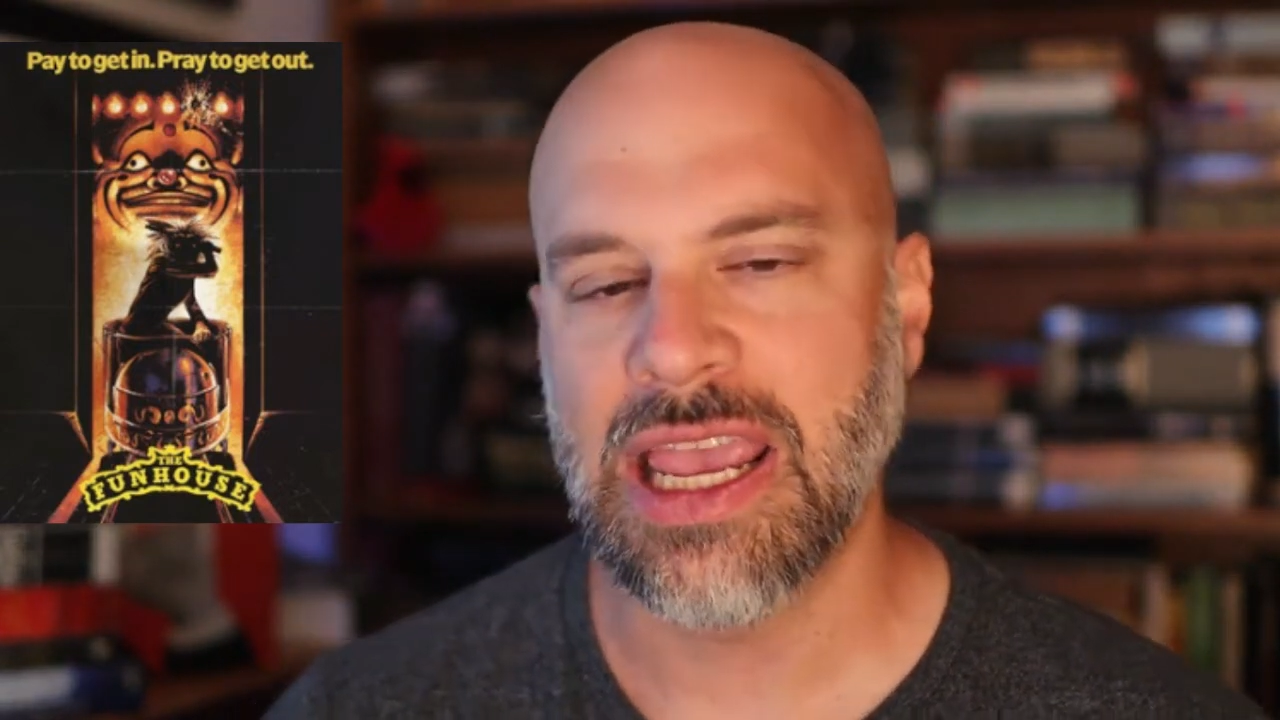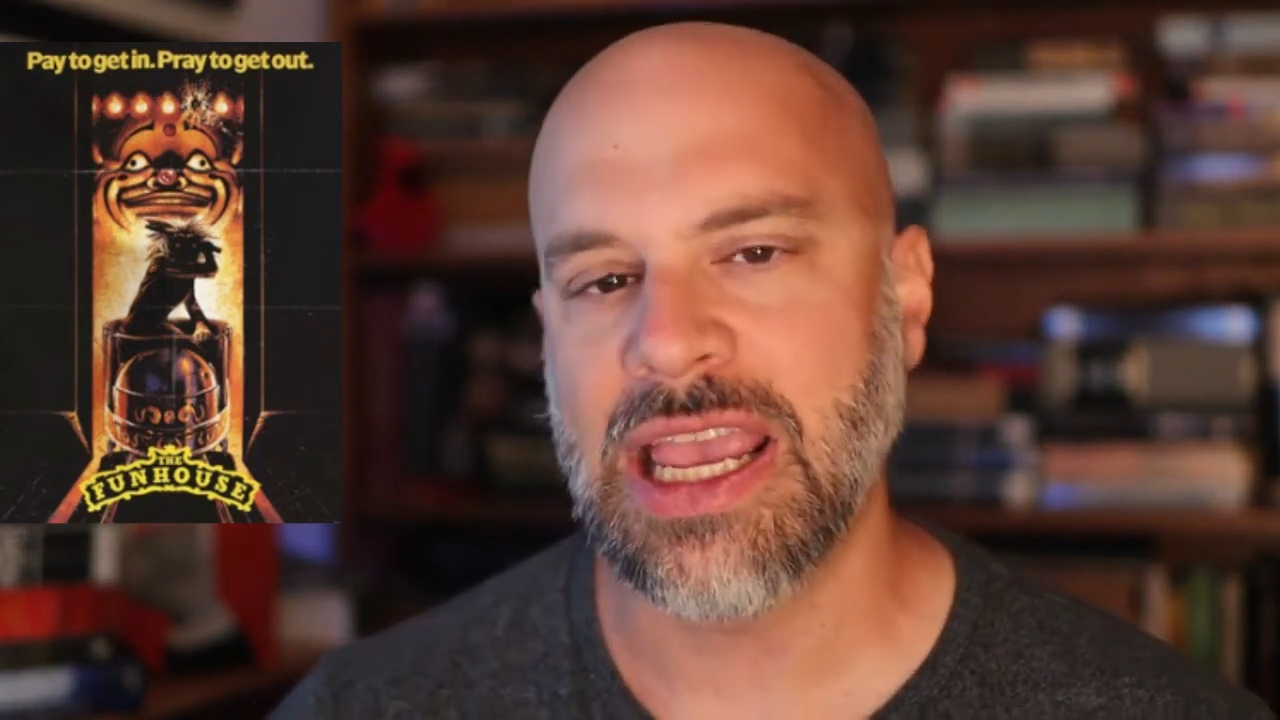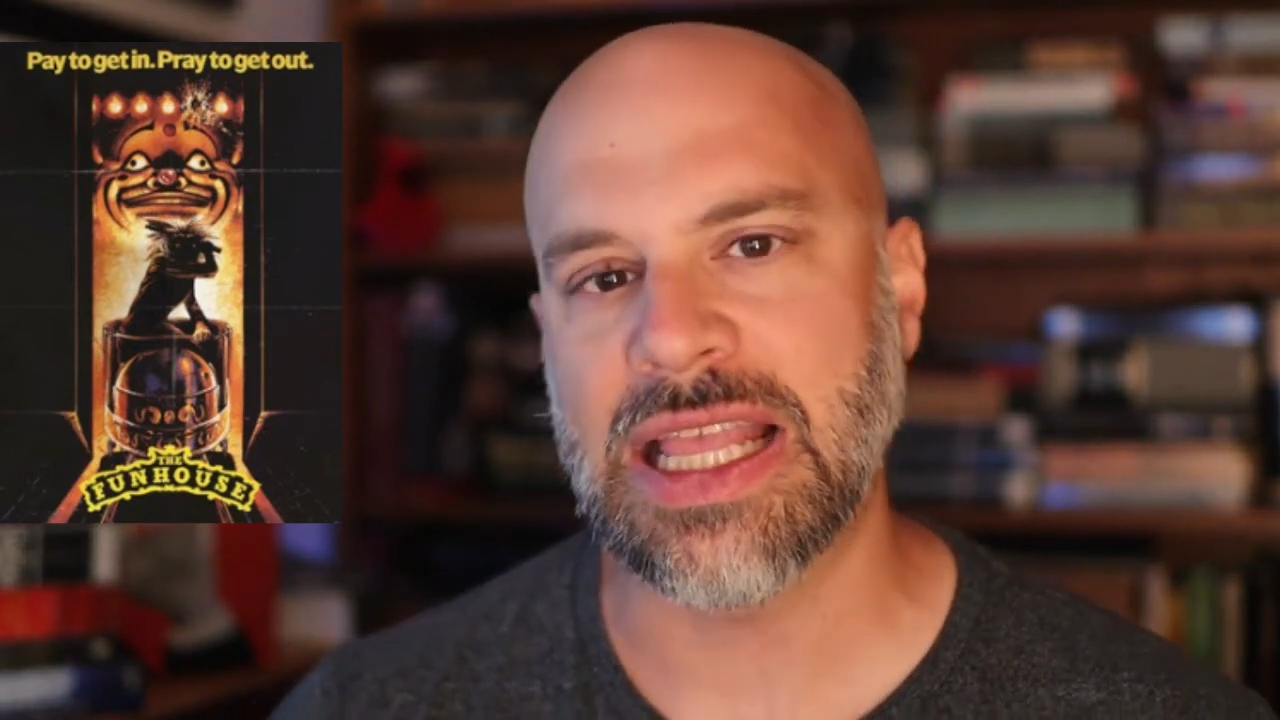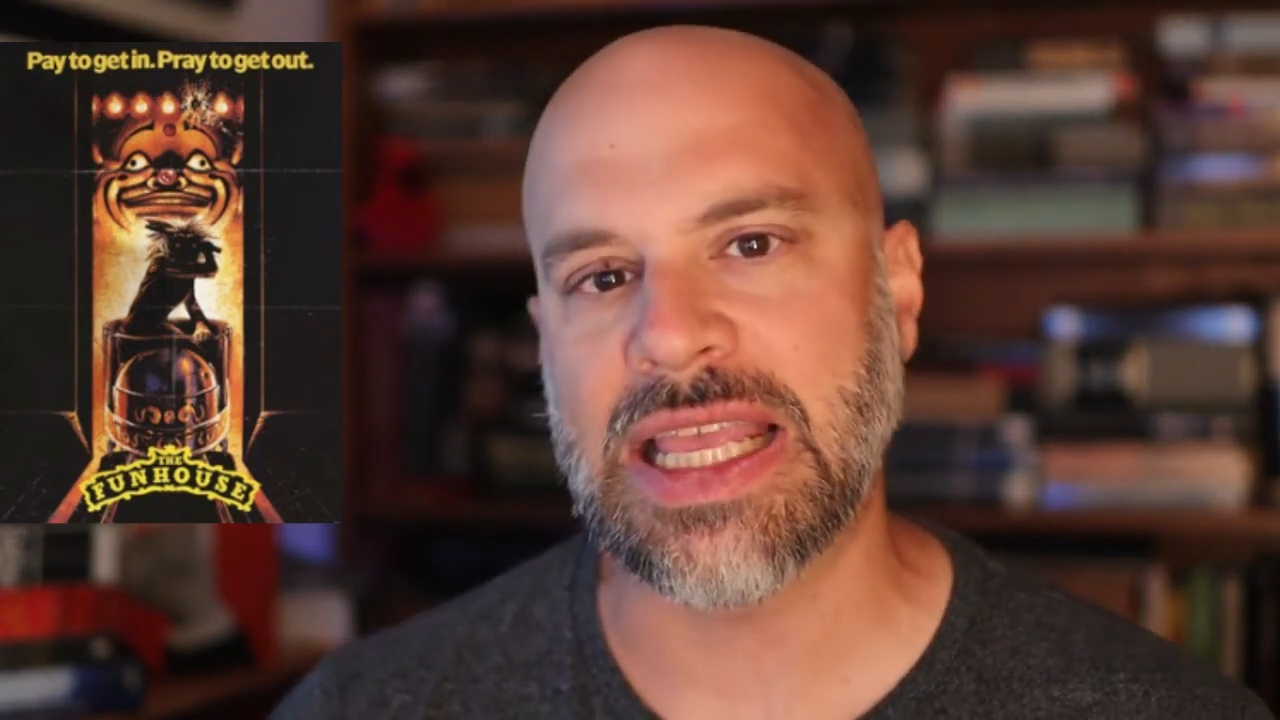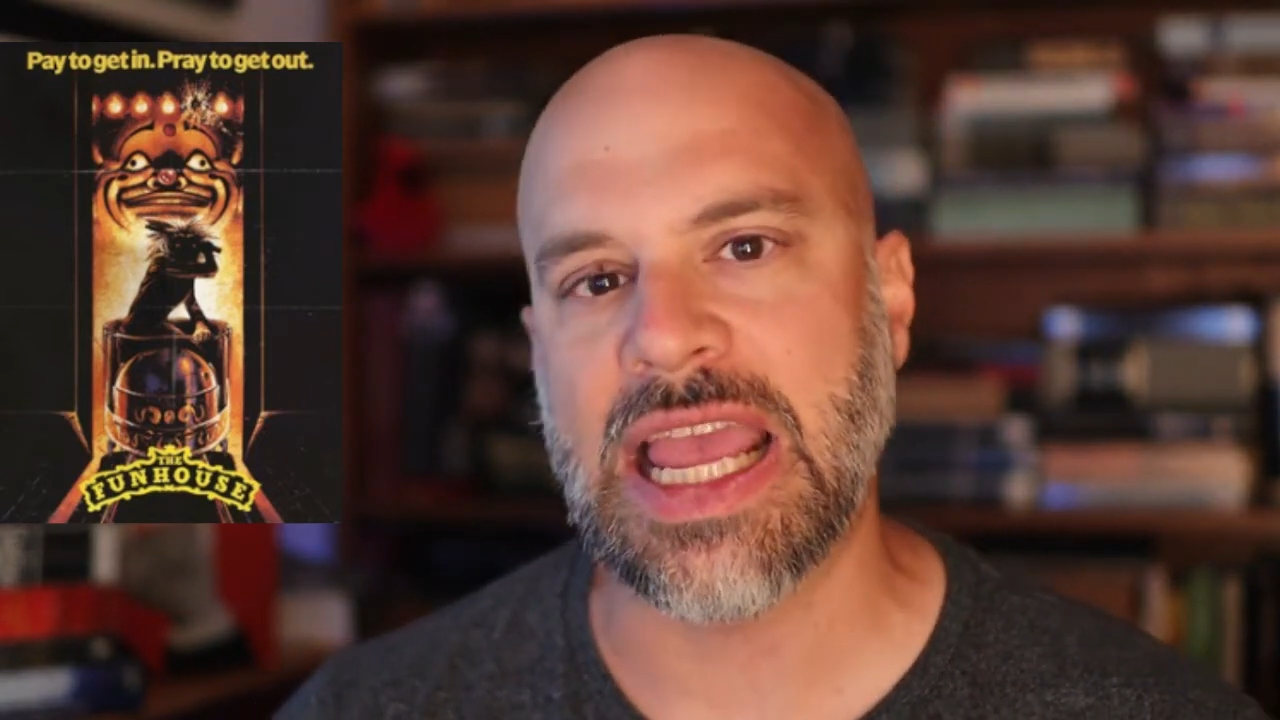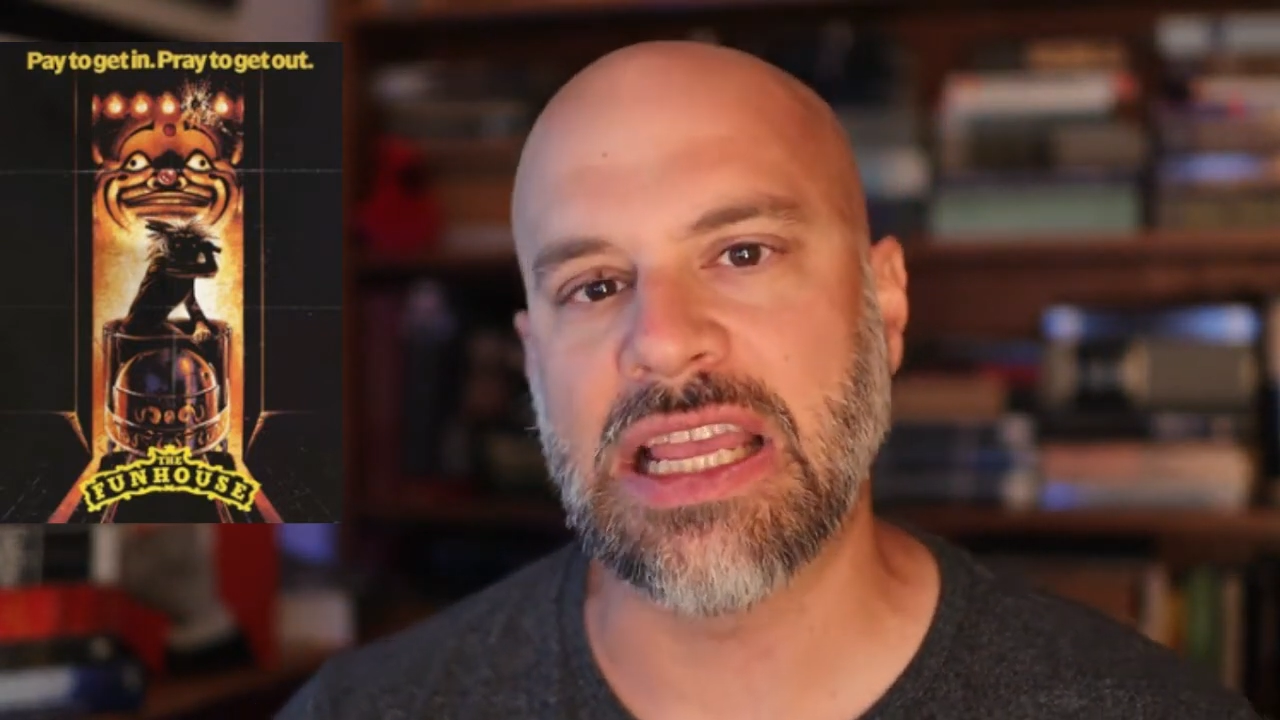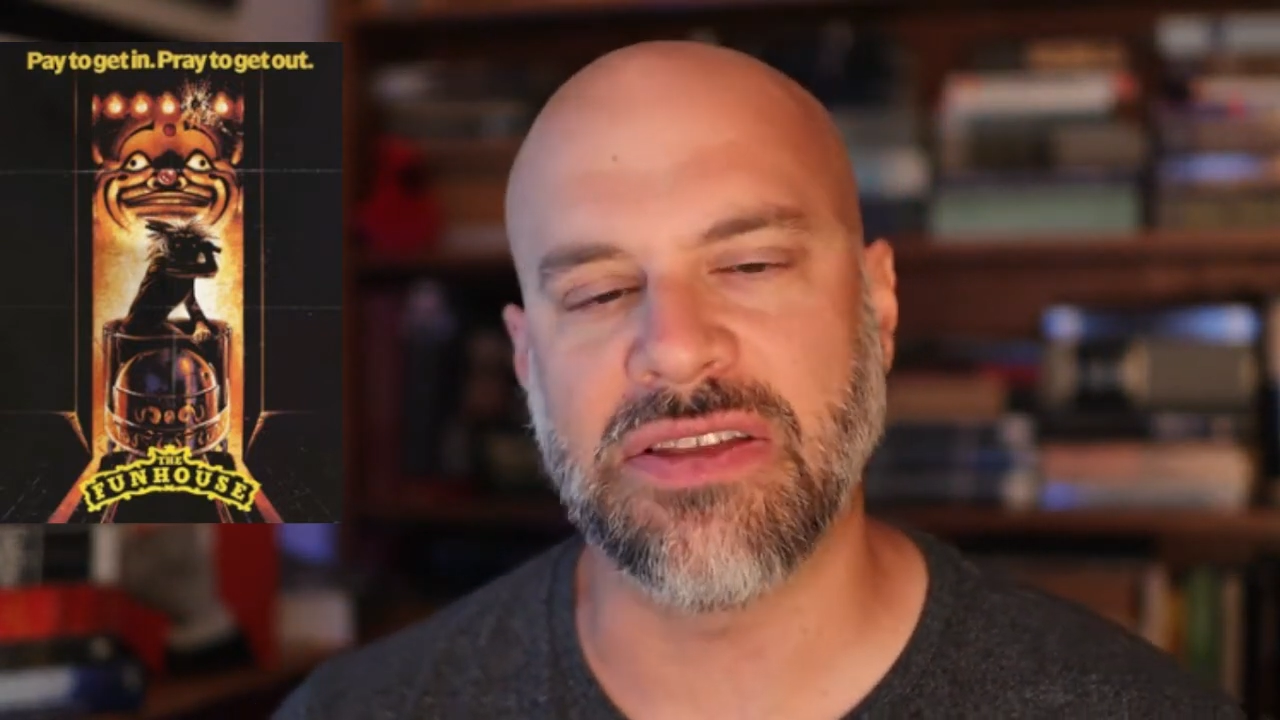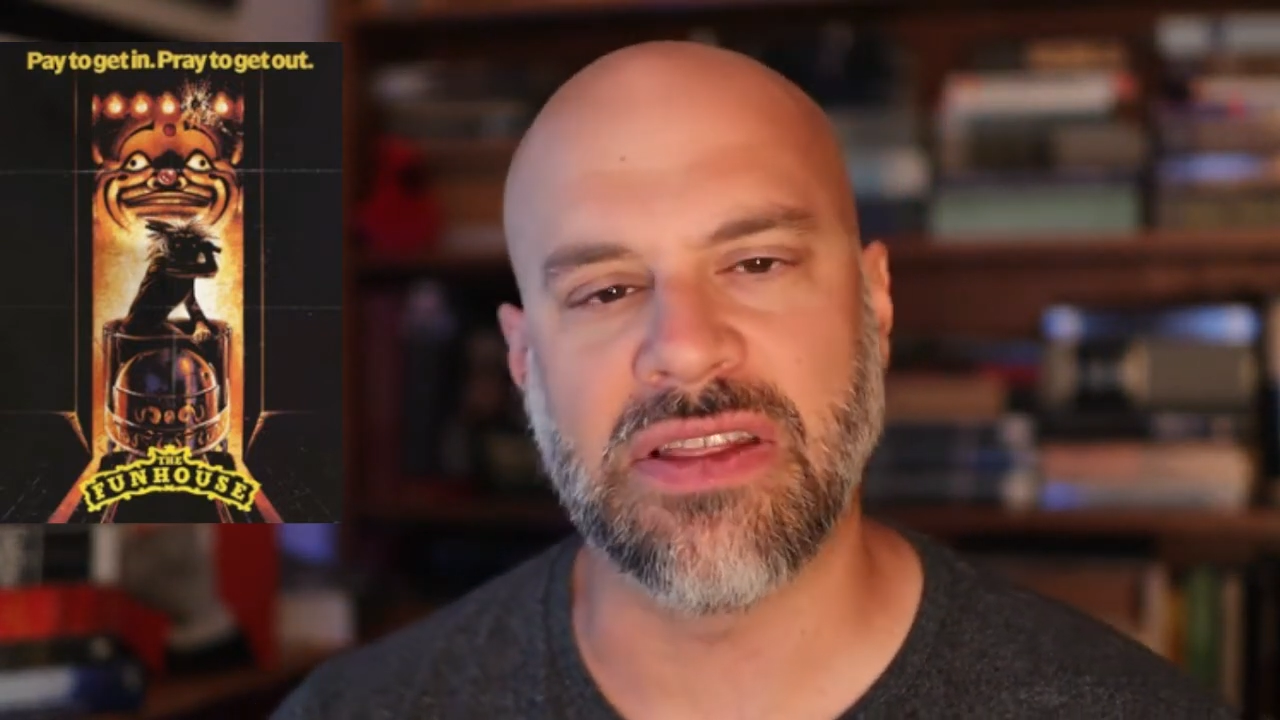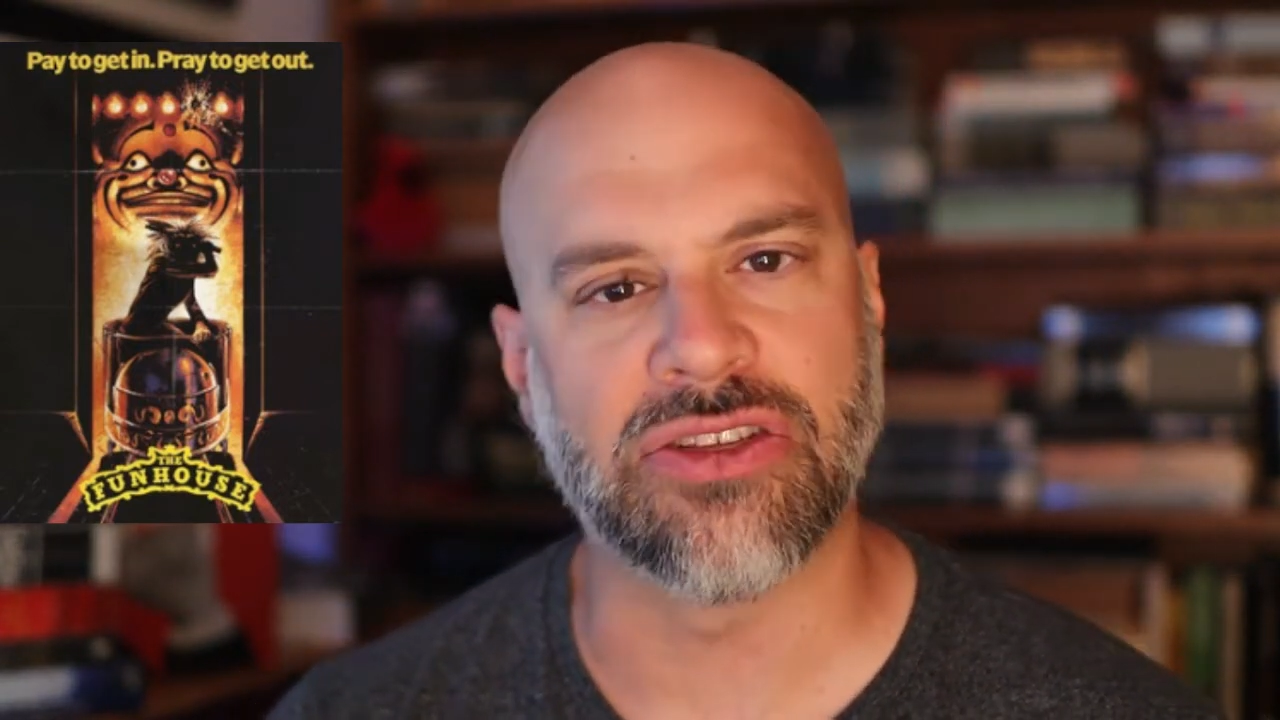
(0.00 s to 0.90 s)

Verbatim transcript: in the case of